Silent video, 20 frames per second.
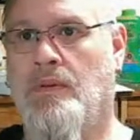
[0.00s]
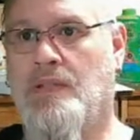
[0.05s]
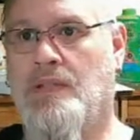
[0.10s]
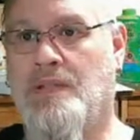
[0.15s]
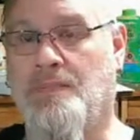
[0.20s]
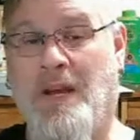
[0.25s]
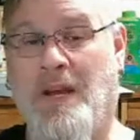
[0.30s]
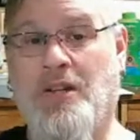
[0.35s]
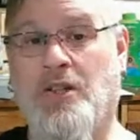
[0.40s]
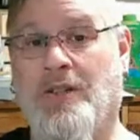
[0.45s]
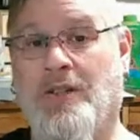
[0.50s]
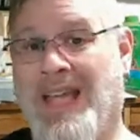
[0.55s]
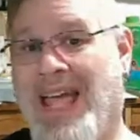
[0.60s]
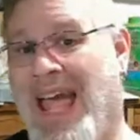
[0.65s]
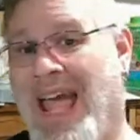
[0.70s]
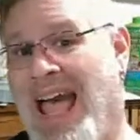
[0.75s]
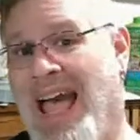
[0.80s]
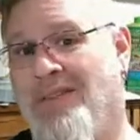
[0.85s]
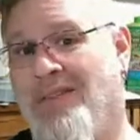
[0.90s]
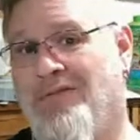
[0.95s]
especially
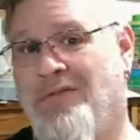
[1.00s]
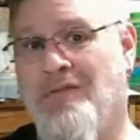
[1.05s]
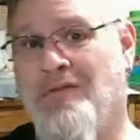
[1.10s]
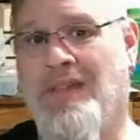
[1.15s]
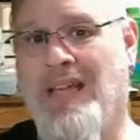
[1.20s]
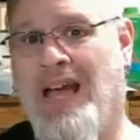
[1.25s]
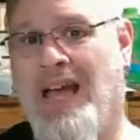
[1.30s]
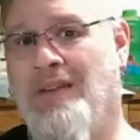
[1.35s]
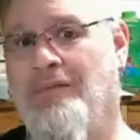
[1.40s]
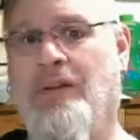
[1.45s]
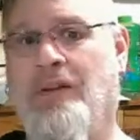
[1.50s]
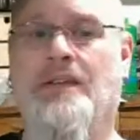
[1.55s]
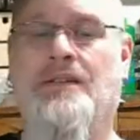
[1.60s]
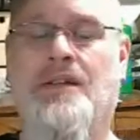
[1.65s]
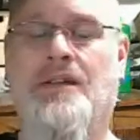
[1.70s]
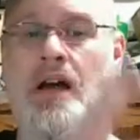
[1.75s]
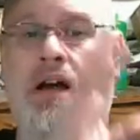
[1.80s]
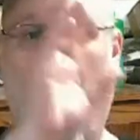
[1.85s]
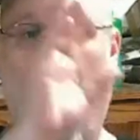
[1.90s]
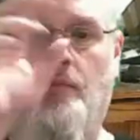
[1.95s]
after the
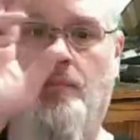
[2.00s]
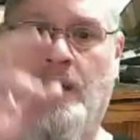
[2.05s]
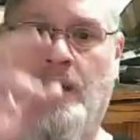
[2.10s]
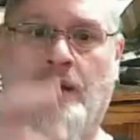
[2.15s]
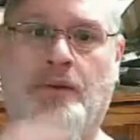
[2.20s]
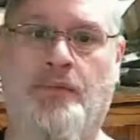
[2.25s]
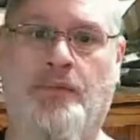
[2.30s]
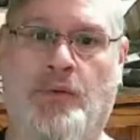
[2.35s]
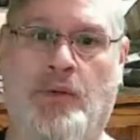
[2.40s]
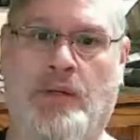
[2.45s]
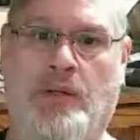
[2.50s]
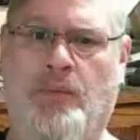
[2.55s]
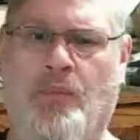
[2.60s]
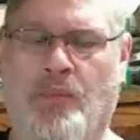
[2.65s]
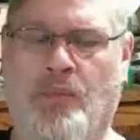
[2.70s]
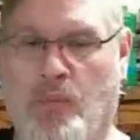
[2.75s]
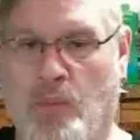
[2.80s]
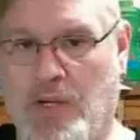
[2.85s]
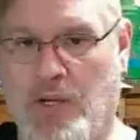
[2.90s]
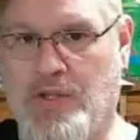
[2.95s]
advent of Bigfoot,
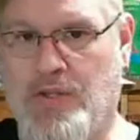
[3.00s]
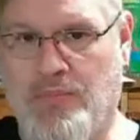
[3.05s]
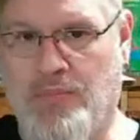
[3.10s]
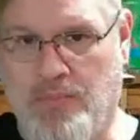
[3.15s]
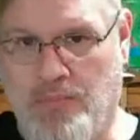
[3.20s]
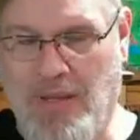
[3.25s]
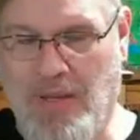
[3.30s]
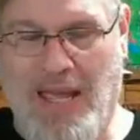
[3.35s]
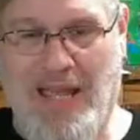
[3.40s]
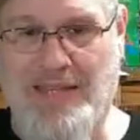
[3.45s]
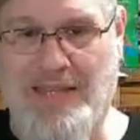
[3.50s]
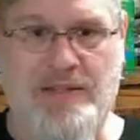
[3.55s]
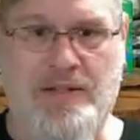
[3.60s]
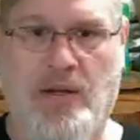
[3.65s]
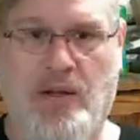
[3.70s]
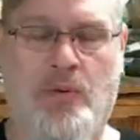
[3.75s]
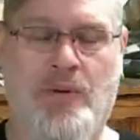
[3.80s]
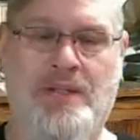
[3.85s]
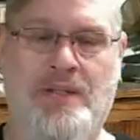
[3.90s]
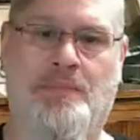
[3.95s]
which hasn't
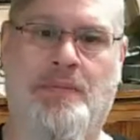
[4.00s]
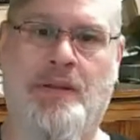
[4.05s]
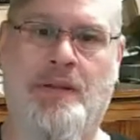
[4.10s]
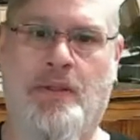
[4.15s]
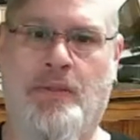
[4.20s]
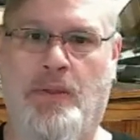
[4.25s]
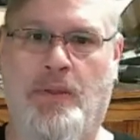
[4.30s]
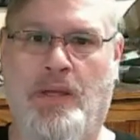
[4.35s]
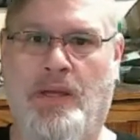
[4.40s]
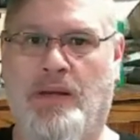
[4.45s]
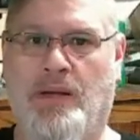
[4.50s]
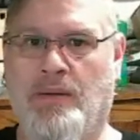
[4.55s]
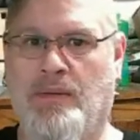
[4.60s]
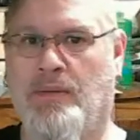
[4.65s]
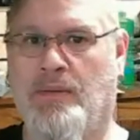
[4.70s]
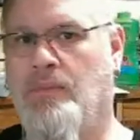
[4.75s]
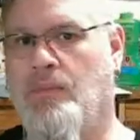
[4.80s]
always been a thing.